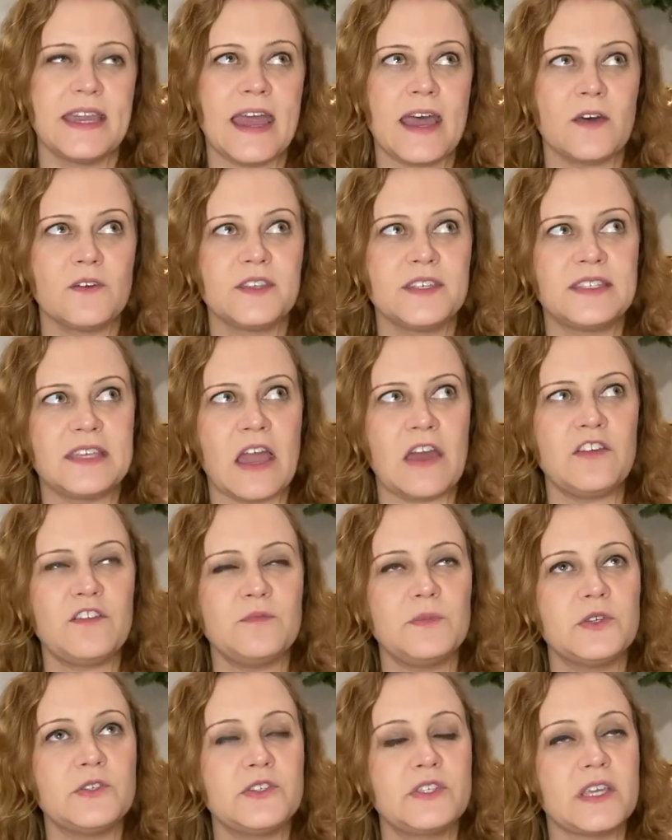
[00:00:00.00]
Now, The Sound of
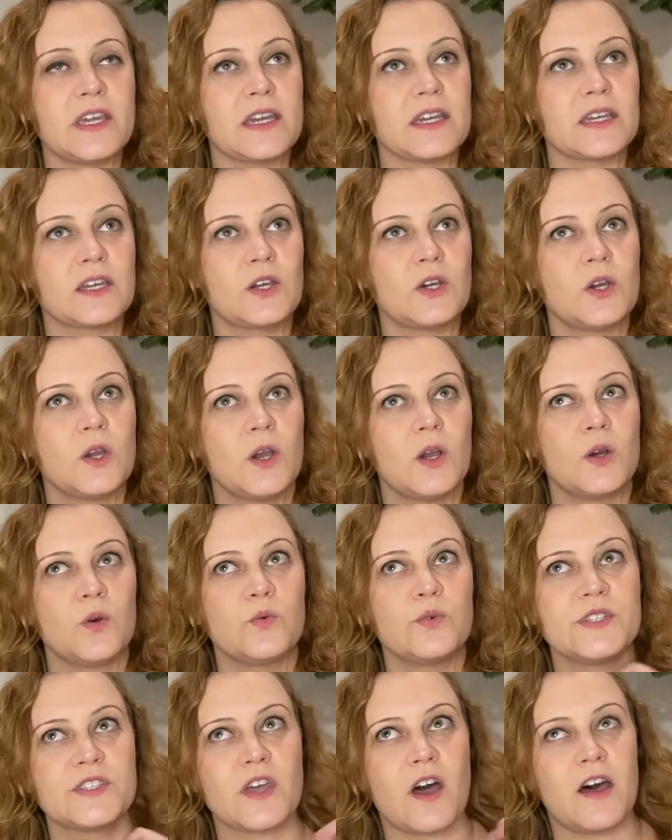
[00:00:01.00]
Music
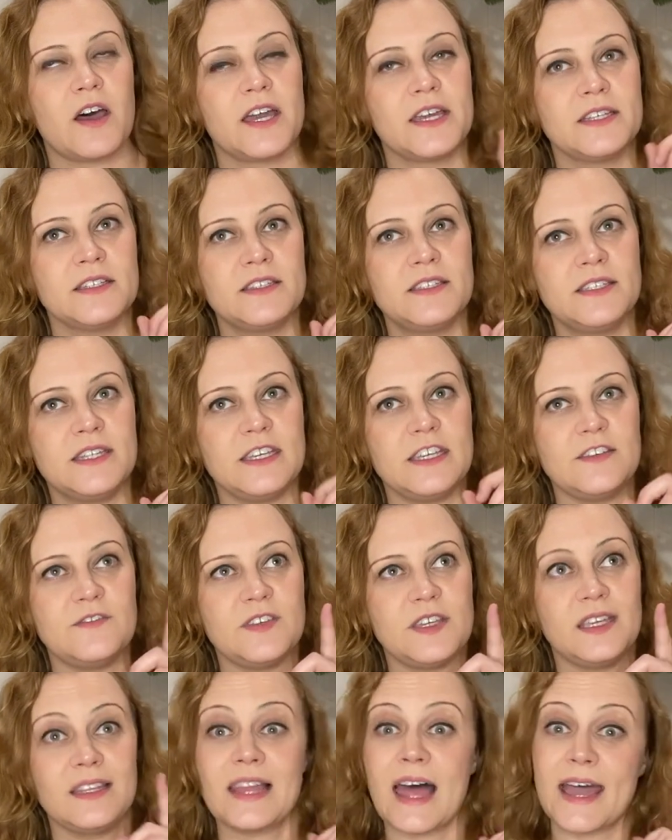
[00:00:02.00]
was on
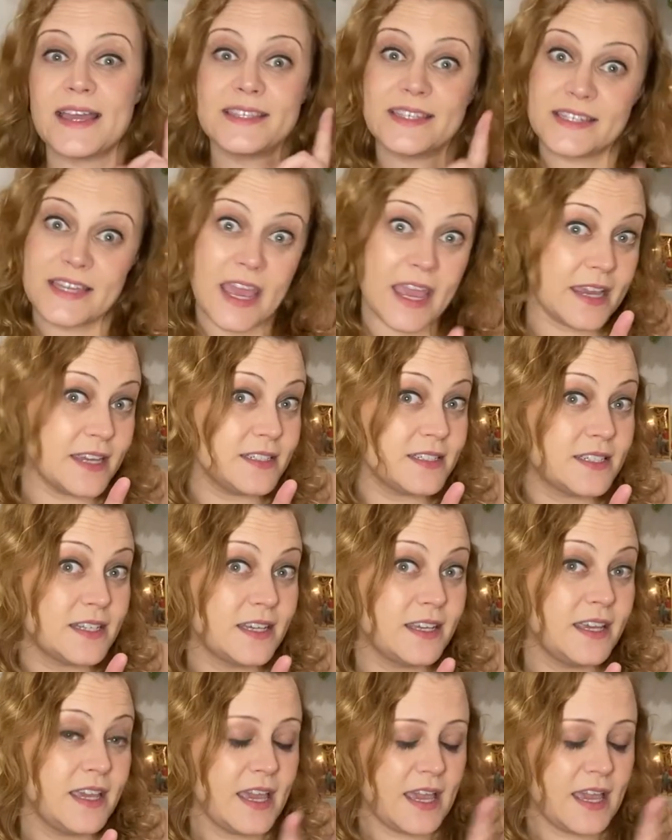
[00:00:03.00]
TV last night.